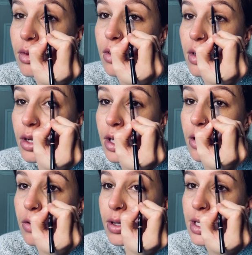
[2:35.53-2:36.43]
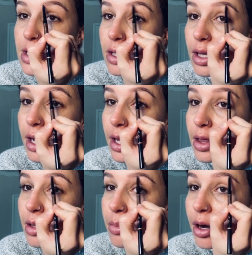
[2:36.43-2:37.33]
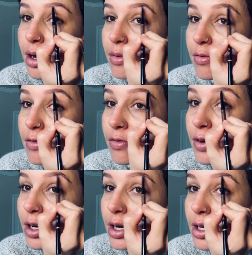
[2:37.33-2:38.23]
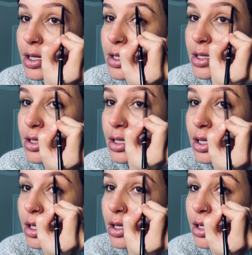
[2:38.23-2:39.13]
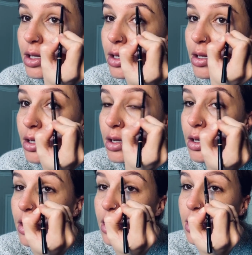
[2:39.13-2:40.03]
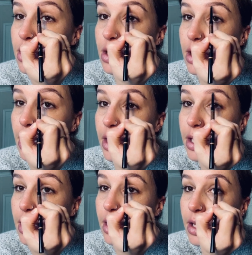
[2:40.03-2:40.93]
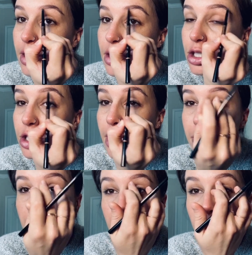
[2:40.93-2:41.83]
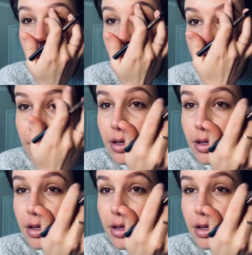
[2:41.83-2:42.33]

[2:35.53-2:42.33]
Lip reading: and I always line the bottom first to kind of get the shape going.